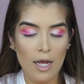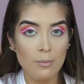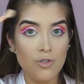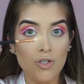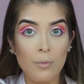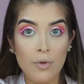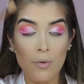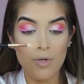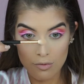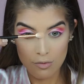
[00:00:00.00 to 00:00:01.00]
I'm just going to put
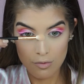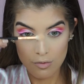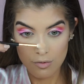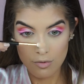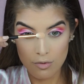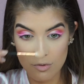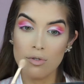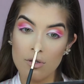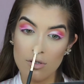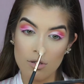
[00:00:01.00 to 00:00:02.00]
the rest of it on the bridge of my
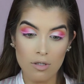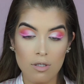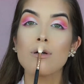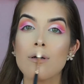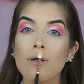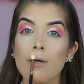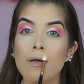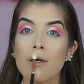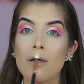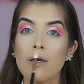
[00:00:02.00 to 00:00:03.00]
nose. Cupid's